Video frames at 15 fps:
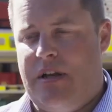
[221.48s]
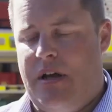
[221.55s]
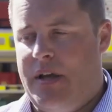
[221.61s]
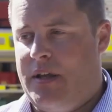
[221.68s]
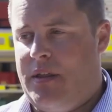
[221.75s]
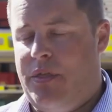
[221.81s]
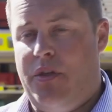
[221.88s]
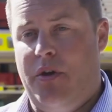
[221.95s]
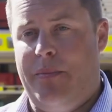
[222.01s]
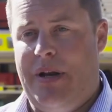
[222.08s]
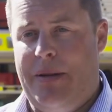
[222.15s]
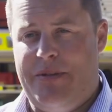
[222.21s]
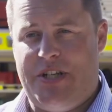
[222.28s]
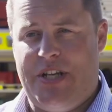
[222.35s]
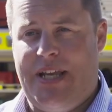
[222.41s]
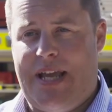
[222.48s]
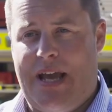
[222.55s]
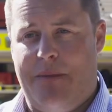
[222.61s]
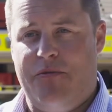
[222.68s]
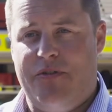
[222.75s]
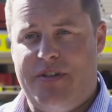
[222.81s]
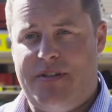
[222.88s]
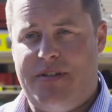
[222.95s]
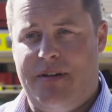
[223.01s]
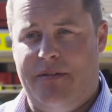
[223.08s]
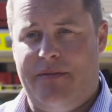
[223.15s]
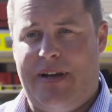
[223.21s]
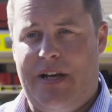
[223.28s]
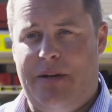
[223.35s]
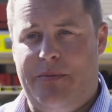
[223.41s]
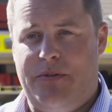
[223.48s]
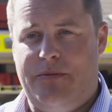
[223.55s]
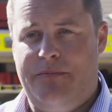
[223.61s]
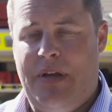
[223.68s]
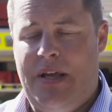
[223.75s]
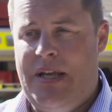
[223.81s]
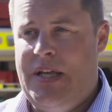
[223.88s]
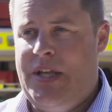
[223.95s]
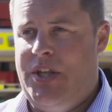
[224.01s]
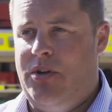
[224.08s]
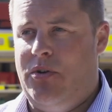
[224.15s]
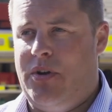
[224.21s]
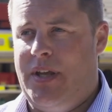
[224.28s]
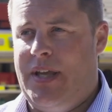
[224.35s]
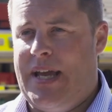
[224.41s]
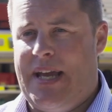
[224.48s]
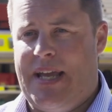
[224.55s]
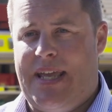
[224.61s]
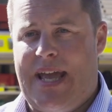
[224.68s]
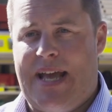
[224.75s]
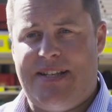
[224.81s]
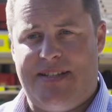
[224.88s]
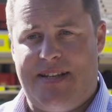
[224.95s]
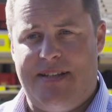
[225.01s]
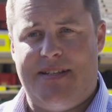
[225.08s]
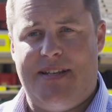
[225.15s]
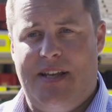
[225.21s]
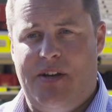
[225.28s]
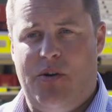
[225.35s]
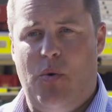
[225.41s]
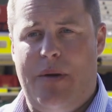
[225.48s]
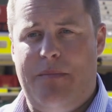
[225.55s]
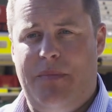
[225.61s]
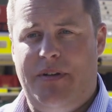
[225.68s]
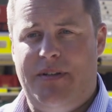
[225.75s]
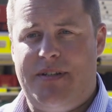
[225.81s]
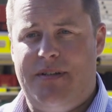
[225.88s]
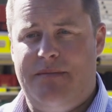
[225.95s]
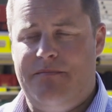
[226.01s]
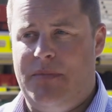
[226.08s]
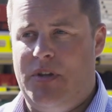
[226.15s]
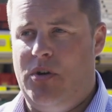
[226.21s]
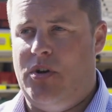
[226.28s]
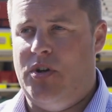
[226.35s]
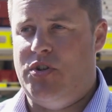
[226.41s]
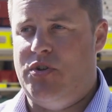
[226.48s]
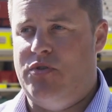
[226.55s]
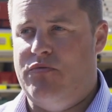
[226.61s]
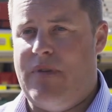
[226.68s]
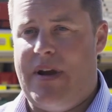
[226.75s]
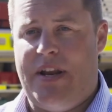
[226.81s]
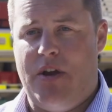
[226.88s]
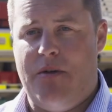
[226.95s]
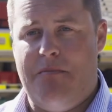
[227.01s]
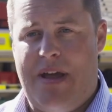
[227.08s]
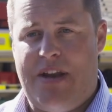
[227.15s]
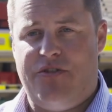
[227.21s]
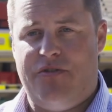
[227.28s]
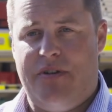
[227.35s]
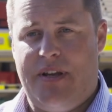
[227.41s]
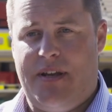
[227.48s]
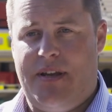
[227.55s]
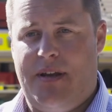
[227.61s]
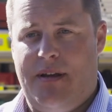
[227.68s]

like thermal imaging cameras available. You can get gas sensing equipment. You can do radiometric